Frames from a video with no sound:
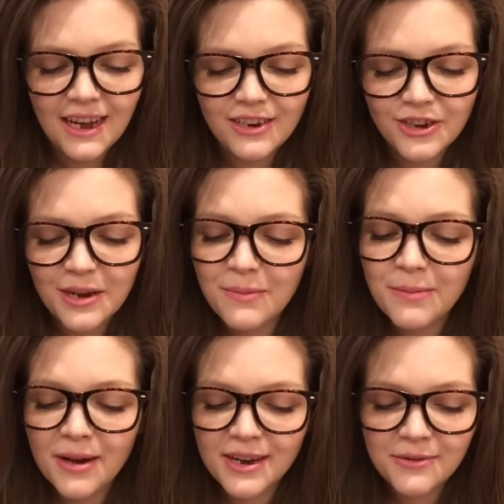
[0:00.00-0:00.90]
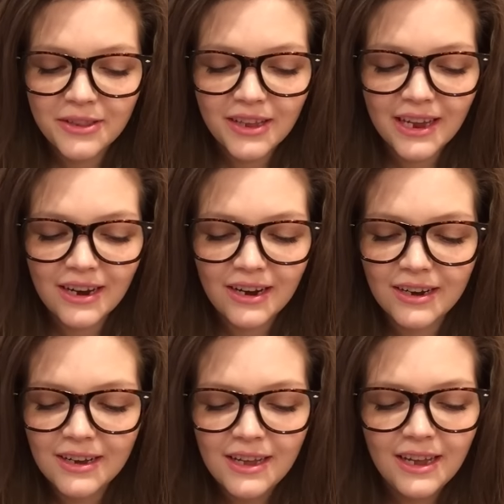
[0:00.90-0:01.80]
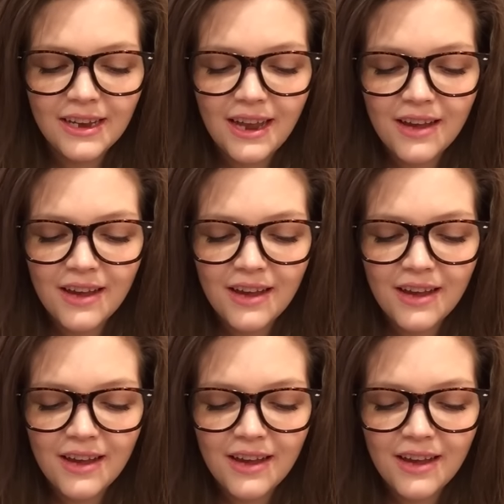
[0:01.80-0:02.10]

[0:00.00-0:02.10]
I treat my body with care, and